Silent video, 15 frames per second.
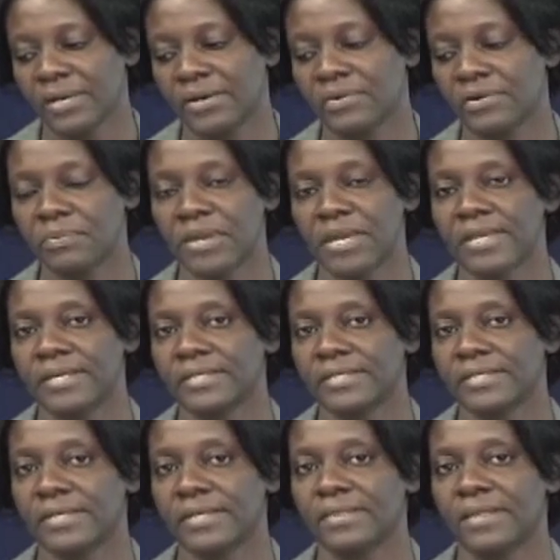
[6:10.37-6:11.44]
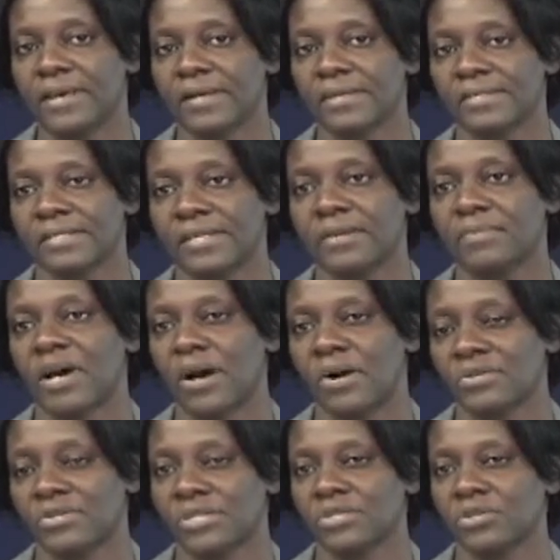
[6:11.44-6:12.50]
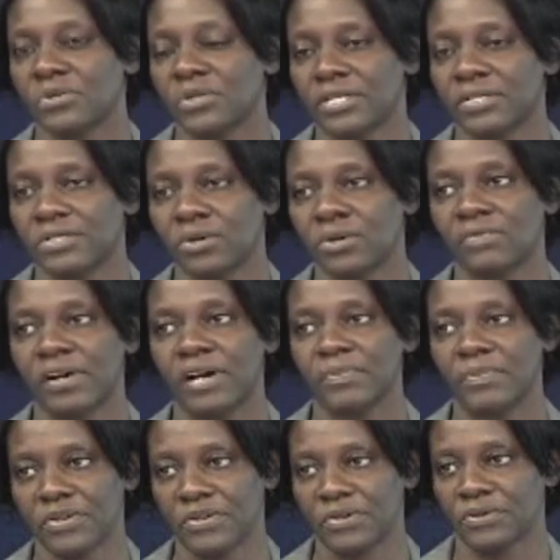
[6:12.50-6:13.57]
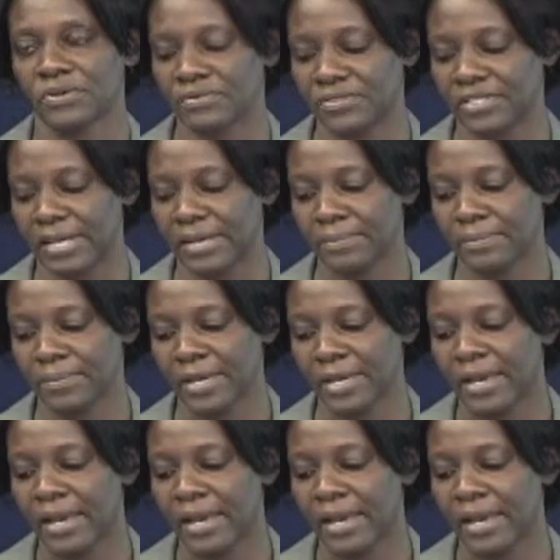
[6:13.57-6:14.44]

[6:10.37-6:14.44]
remains in the same housing unit over a period of time.